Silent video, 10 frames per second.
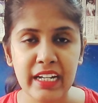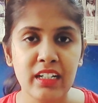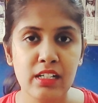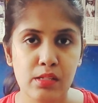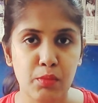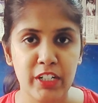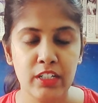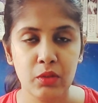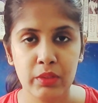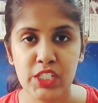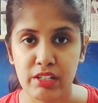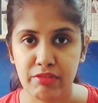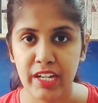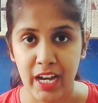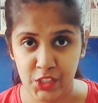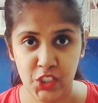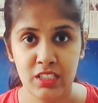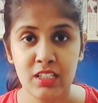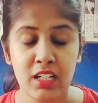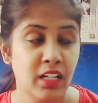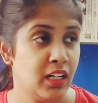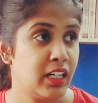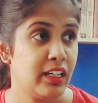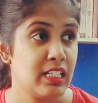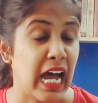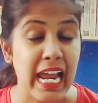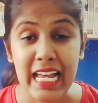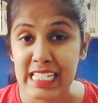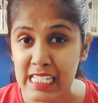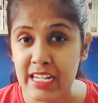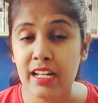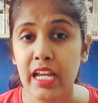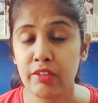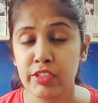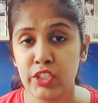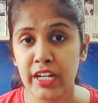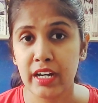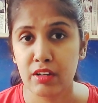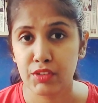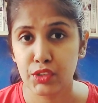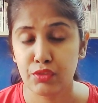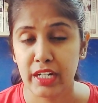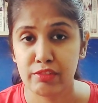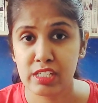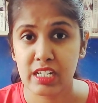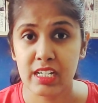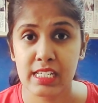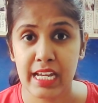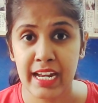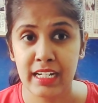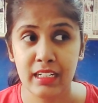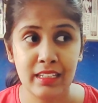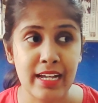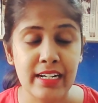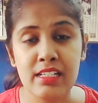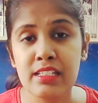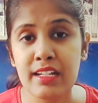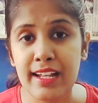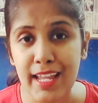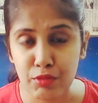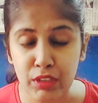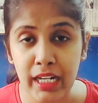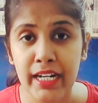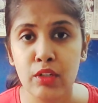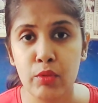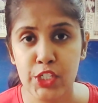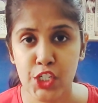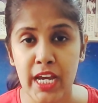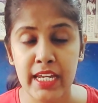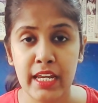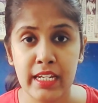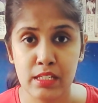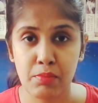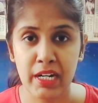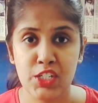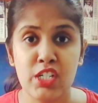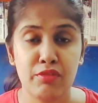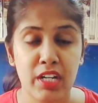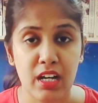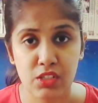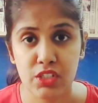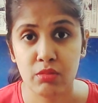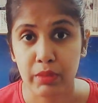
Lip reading: getting disappointed with Jeffrey Archer. And I still gave it 3.5 out of 5 stars, and that is the level at which I expect Jeffrey Archer to